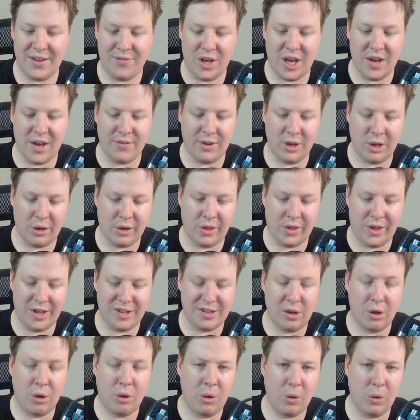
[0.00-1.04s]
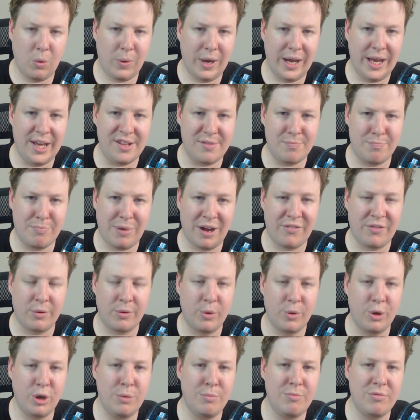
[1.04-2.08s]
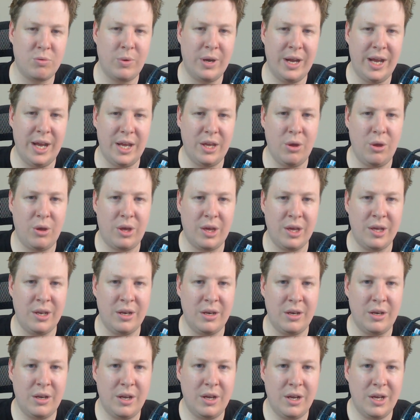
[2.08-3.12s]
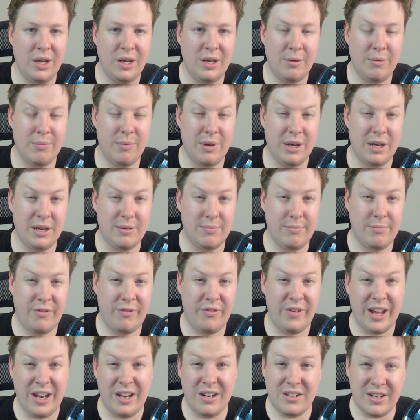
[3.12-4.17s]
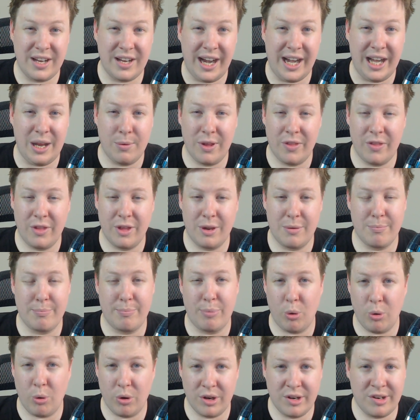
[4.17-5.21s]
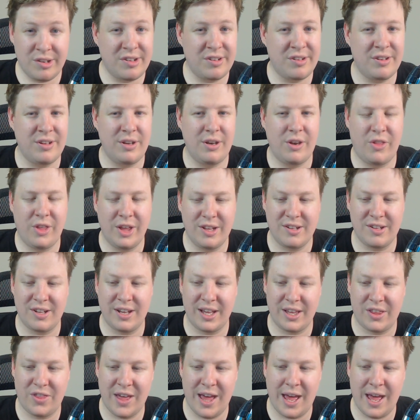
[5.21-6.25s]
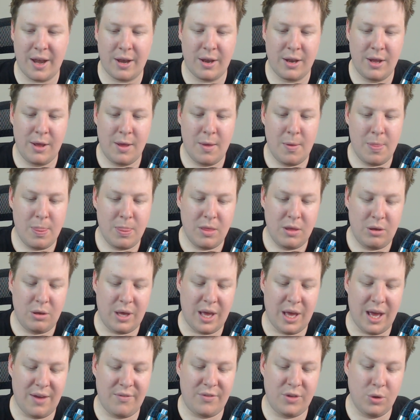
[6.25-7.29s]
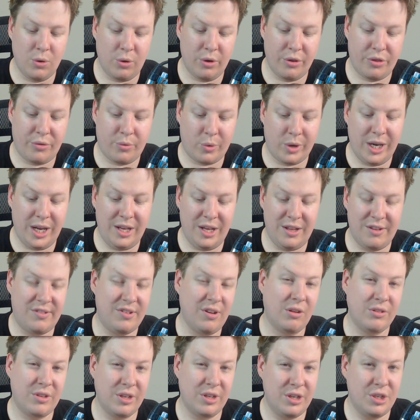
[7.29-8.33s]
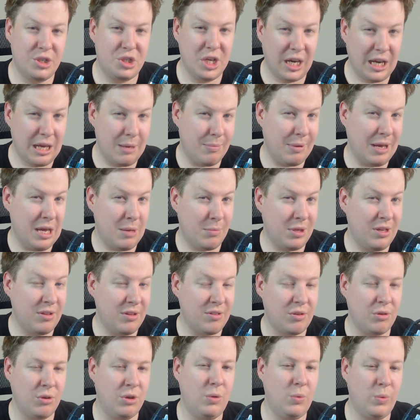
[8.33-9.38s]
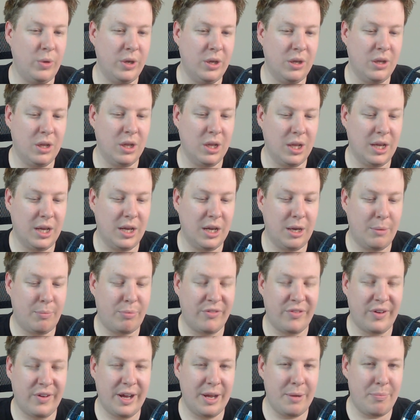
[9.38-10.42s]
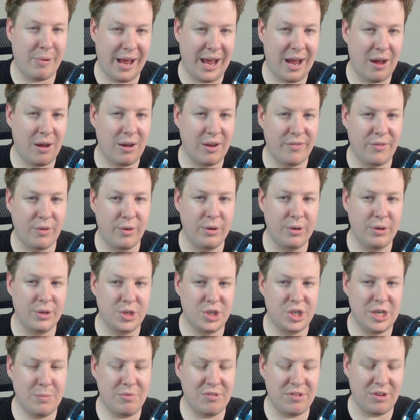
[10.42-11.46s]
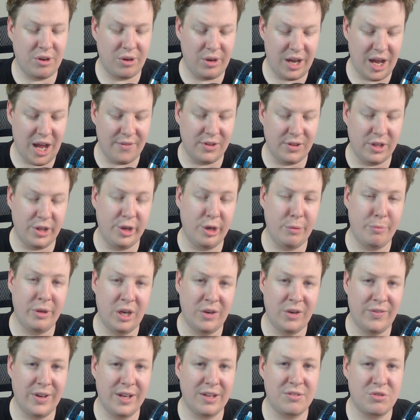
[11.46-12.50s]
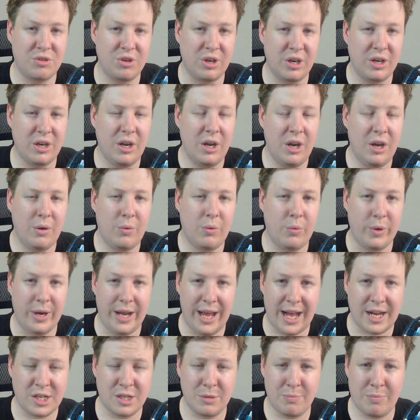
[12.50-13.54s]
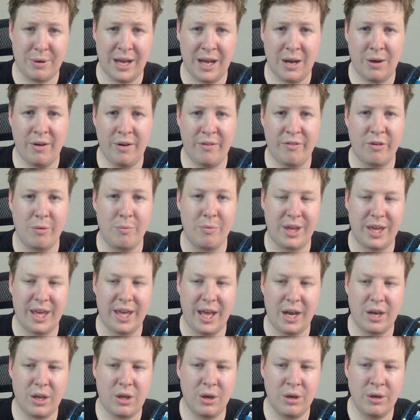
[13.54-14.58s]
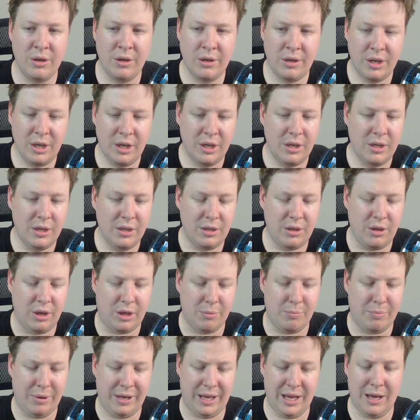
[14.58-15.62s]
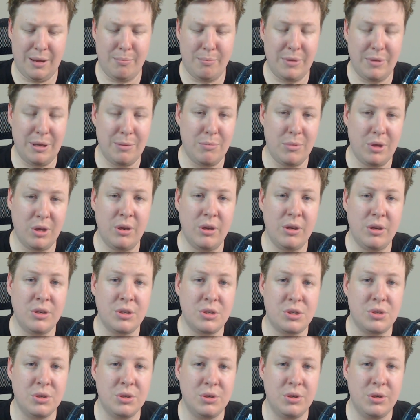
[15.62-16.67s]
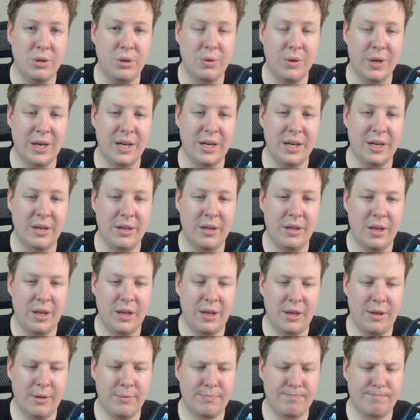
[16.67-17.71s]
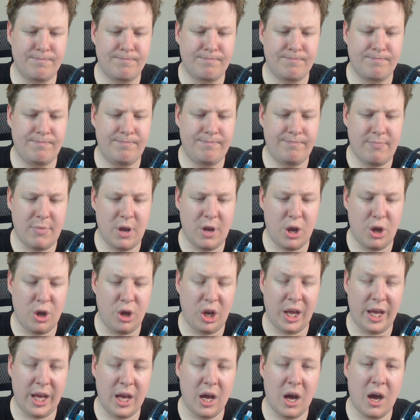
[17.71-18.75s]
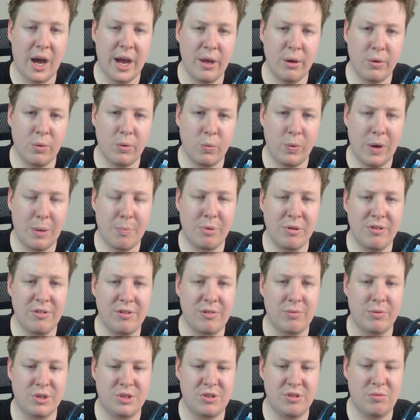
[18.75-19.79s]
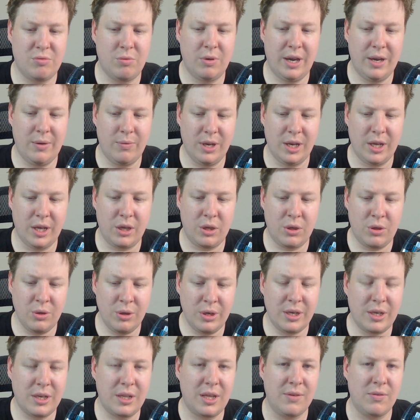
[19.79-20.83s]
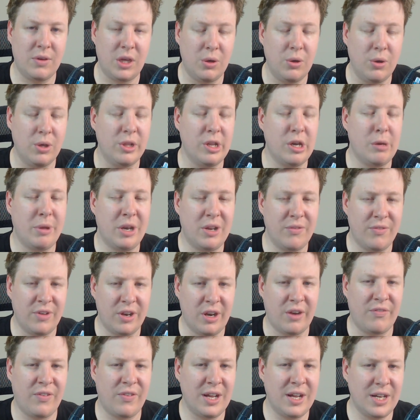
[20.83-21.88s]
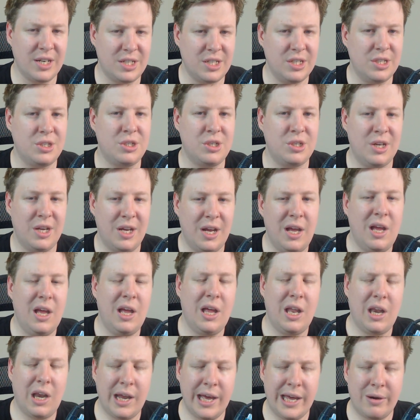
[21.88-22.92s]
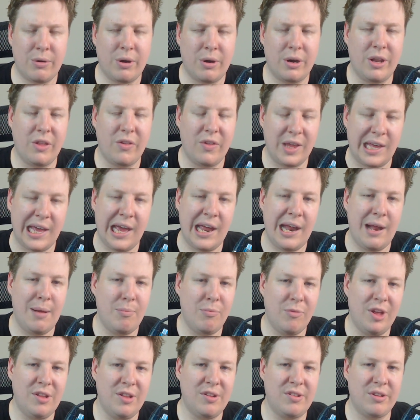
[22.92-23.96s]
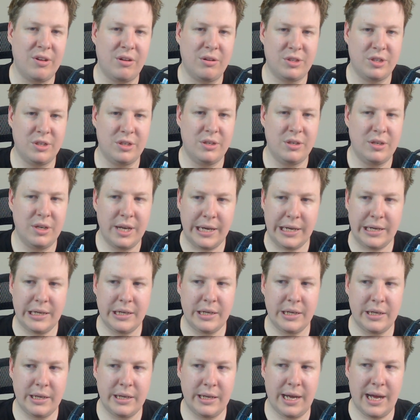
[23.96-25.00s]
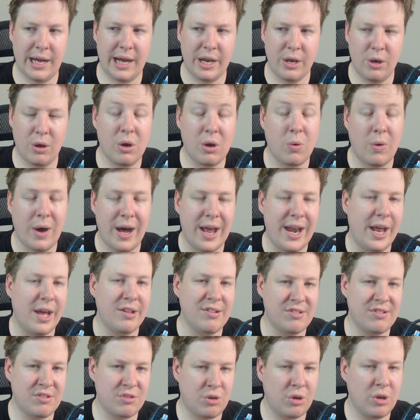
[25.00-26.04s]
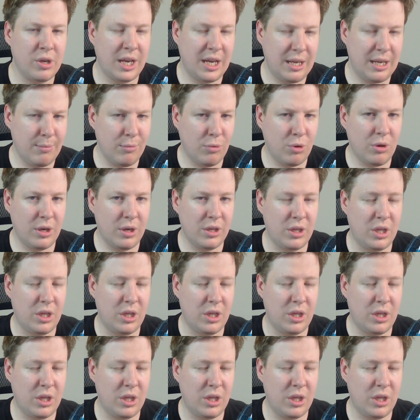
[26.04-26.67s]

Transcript: You have a lot of these hallways, buffer rooms where you can vent anyone that boards, things like that. You have your 3 Zoltan jelly babies who will provide power for your ship, so you have a little bit of extra reactor power from the get-go. You can become immune to early ion weapons, which is really, really good, giving you a little bit of an advantage. Later on in the game, these Zoltan are not quite as strong anymore.